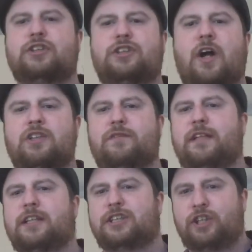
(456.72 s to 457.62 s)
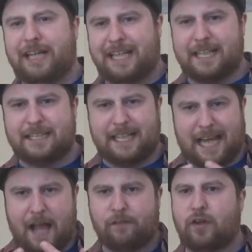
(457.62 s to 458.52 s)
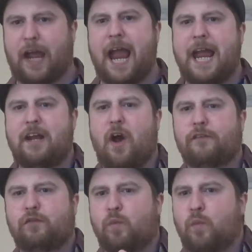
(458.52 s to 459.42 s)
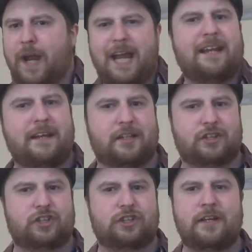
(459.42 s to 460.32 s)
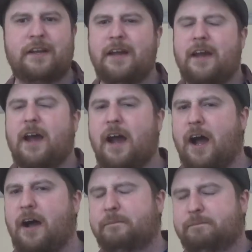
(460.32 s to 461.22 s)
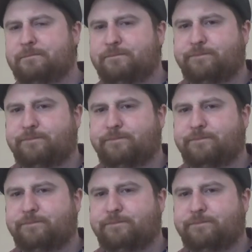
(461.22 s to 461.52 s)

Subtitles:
starts off in this gigantic cavalcade of weirdness. And